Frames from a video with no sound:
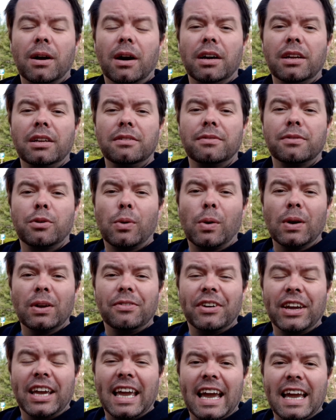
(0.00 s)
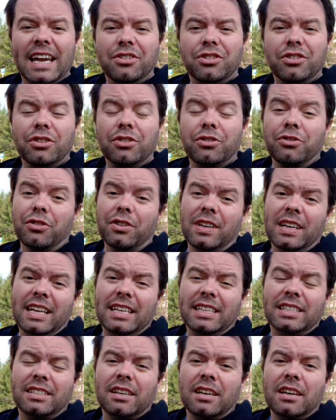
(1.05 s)
kind of qualification, or at
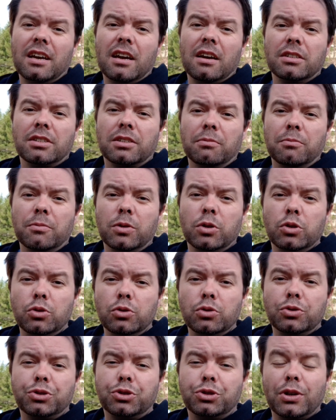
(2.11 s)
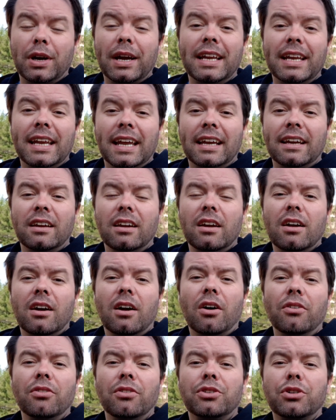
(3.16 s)
least some good training
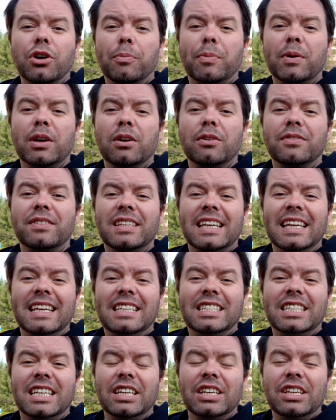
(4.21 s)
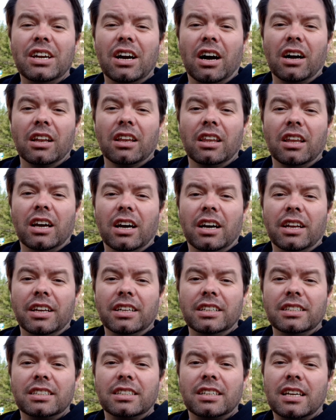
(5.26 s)
on the topic of teaching young
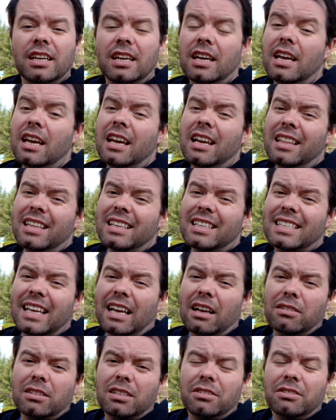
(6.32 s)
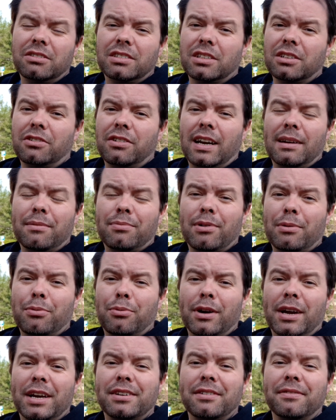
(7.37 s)
learners. The CELTA is a great
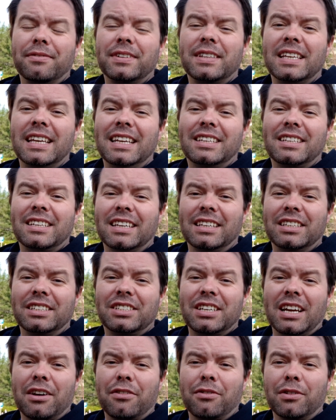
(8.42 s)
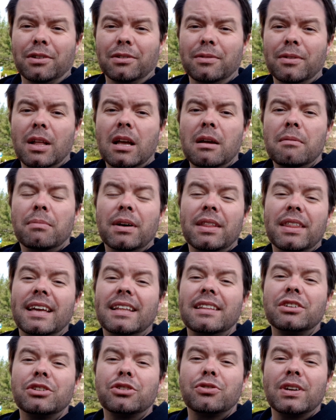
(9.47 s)
preparation for teaching in general, but the
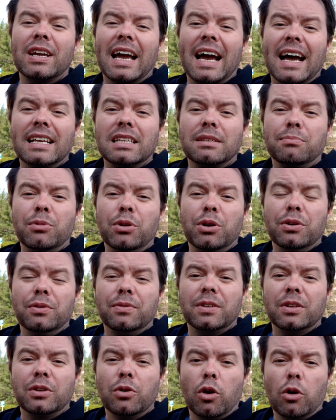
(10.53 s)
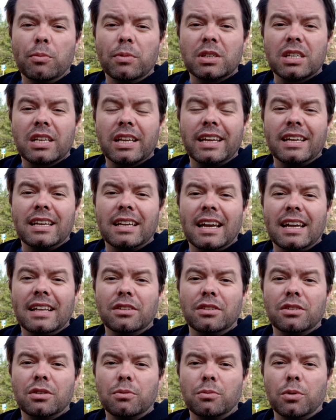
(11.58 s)
industry has moved enormously
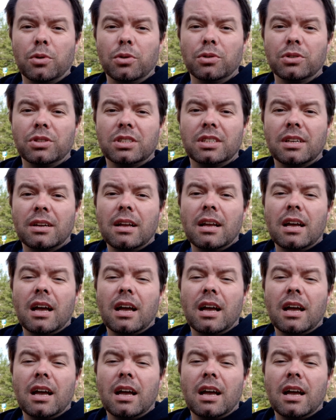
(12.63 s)
in towards